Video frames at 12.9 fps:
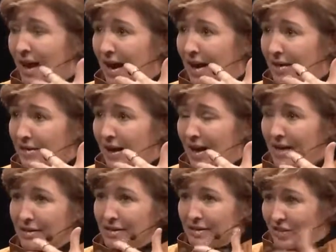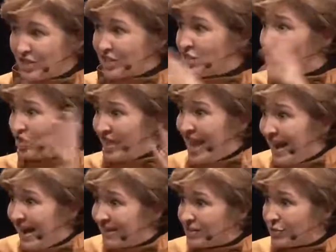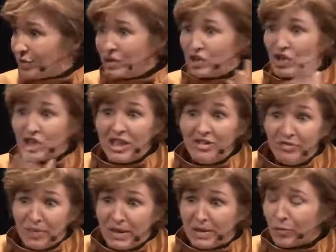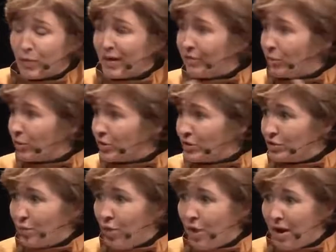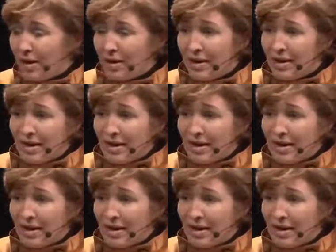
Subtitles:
our success or achievement, or whatever word you want,